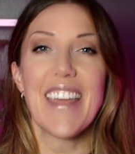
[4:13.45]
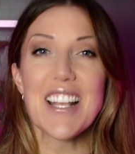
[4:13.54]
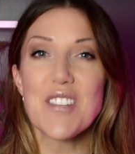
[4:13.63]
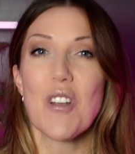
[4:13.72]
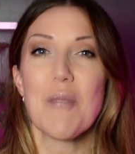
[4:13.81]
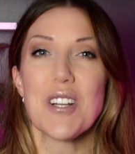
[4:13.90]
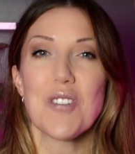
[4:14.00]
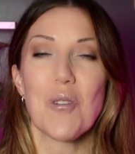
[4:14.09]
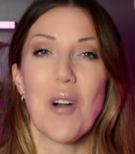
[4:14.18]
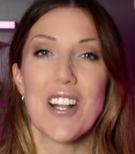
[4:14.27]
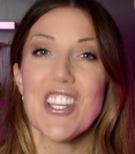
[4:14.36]
Thanks very much
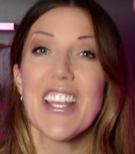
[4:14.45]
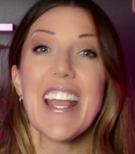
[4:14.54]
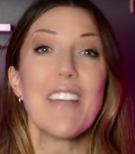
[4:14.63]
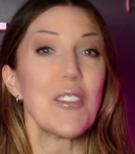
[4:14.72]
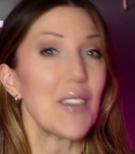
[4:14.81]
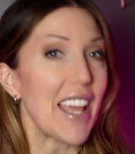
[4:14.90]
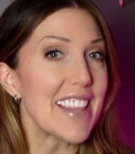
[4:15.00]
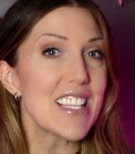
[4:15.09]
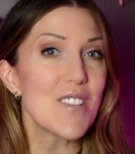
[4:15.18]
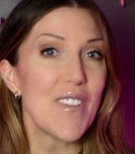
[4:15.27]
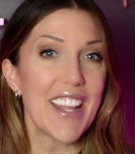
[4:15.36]
for watching. If you like
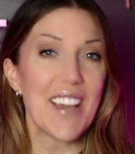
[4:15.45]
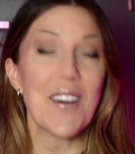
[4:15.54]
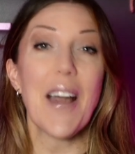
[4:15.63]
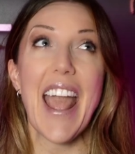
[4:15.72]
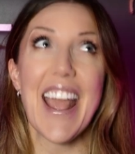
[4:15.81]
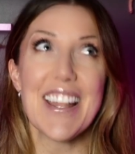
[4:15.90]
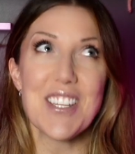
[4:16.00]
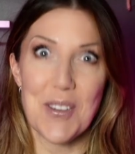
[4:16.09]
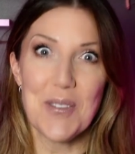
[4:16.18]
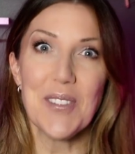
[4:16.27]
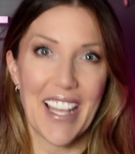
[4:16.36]
this video and
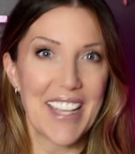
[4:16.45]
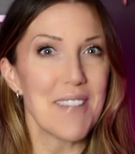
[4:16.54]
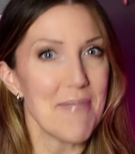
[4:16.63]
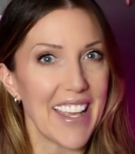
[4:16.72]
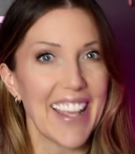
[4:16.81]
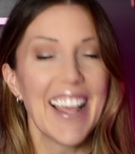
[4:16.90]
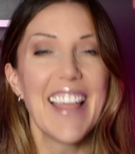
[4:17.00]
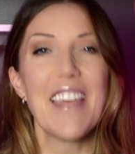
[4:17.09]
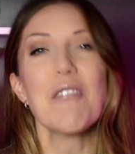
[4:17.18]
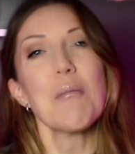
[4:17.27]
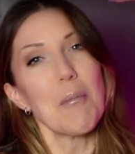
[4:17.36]
you like me,
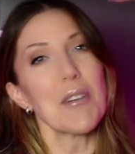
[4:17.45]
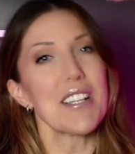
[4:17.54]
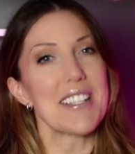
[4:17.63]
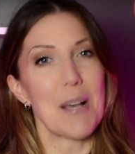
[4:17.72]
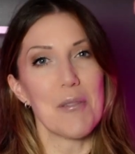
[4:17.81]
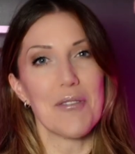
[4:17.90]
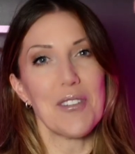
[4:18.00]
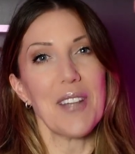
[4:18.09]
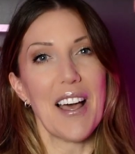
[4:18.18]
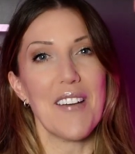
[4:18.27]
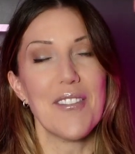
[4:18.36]
then remember to sub if you
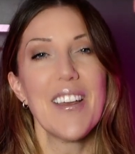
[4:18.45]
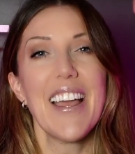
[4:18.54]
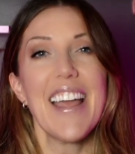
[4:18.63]
love.